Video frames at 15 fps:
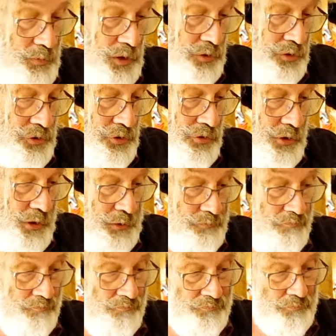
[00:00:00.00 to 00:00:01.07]
be on the screen,
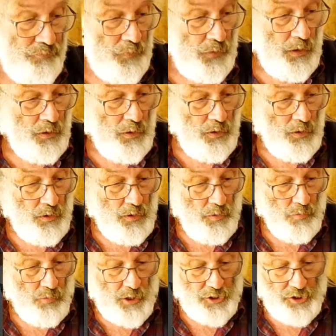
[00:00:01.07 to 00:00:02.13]

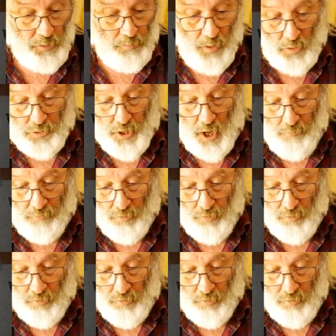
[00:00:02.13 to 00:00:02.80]
were actually built up